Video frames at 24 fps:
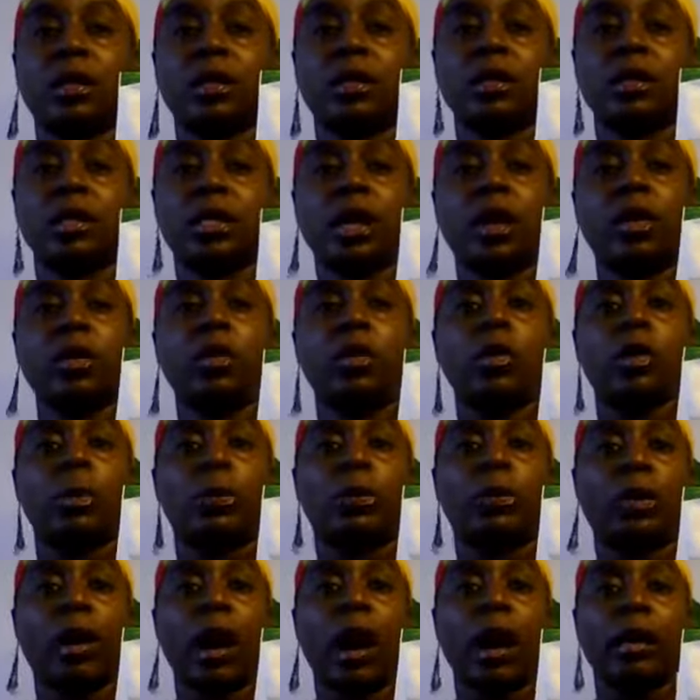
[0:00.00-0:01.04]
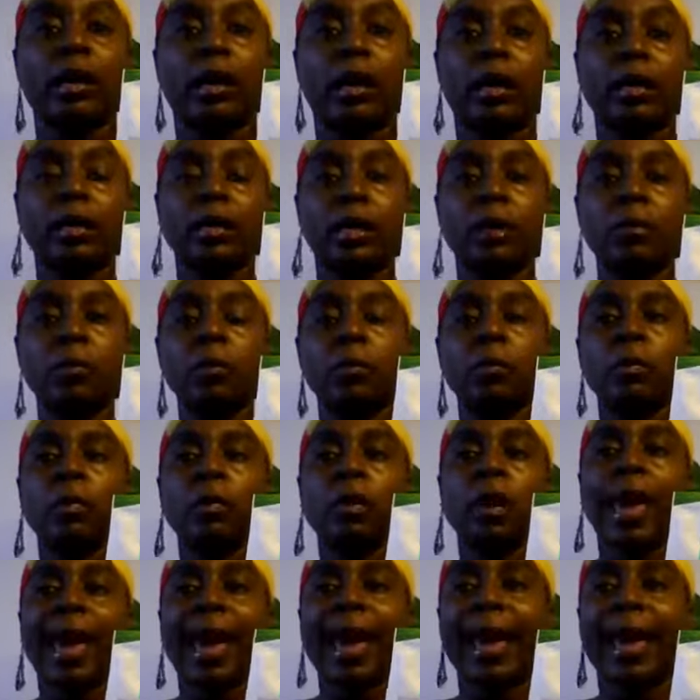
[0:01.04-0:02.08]
sell you a product,
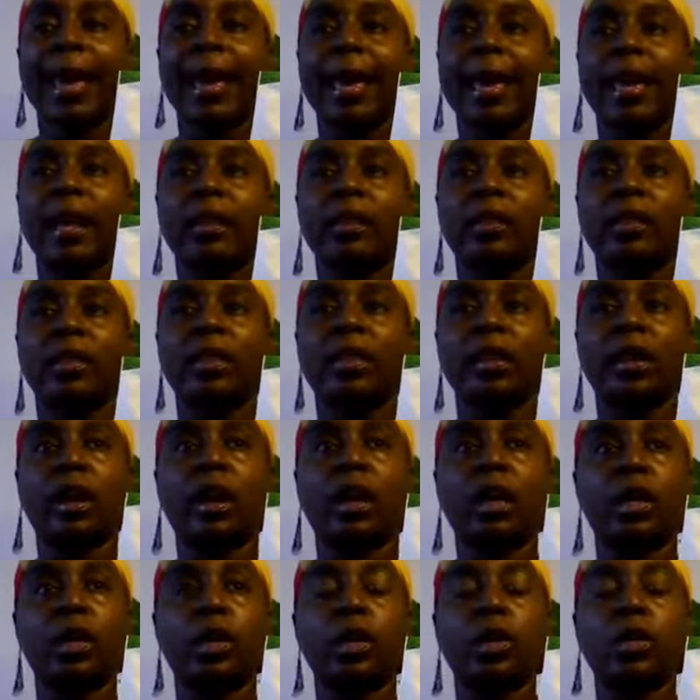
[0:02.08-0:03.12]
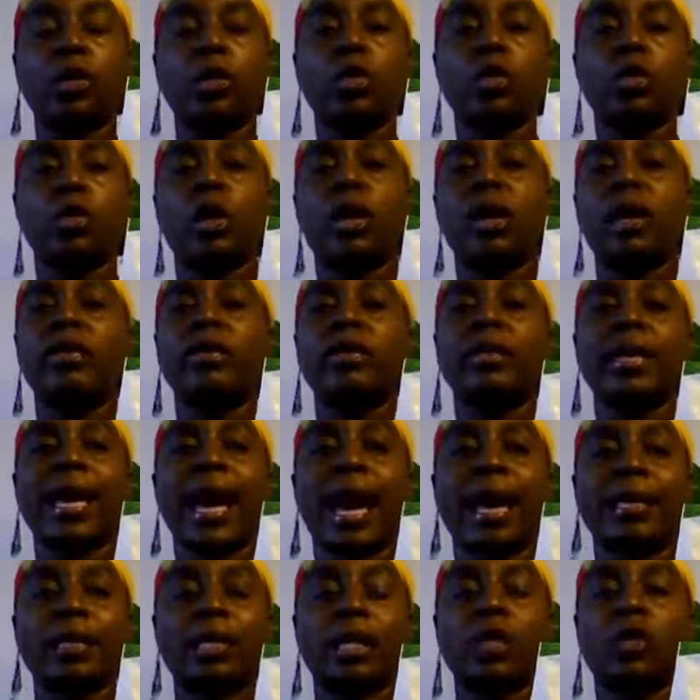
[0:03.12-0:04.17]
and they're going to use whatever
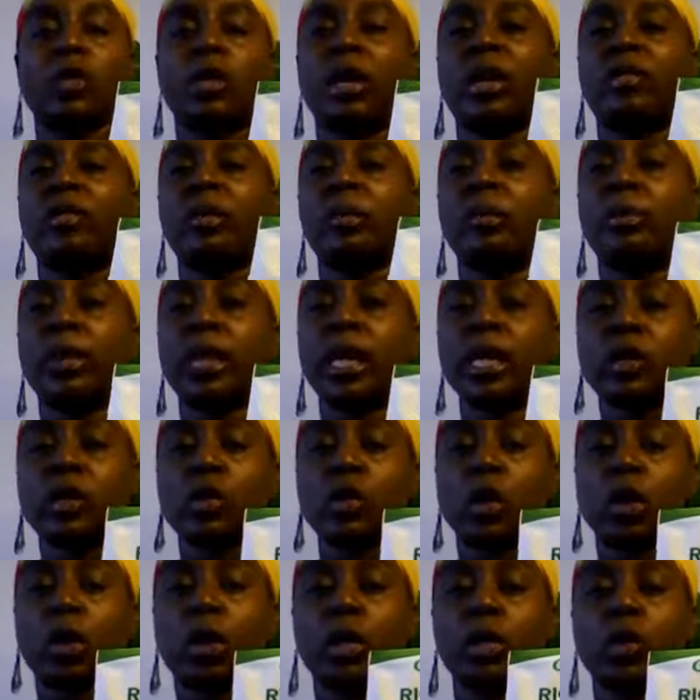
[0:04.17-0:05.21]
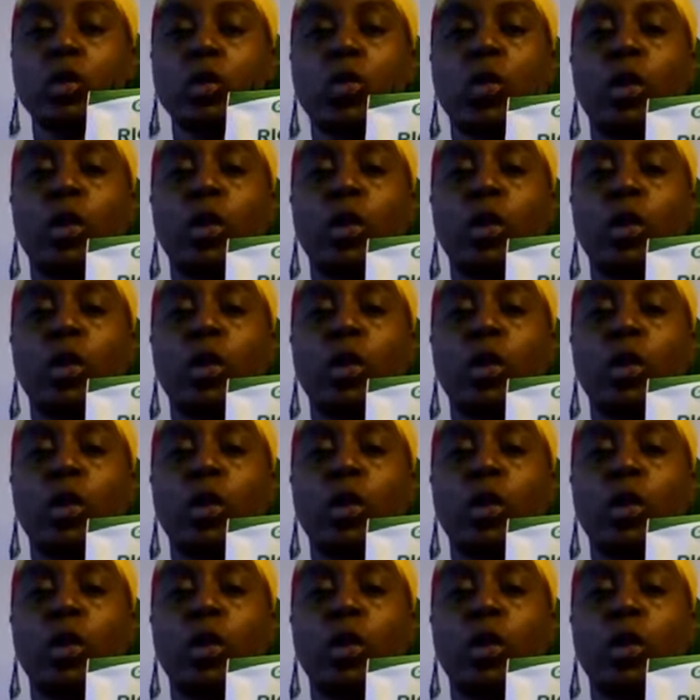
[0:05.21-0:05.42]
tactics, whatever buzzwords,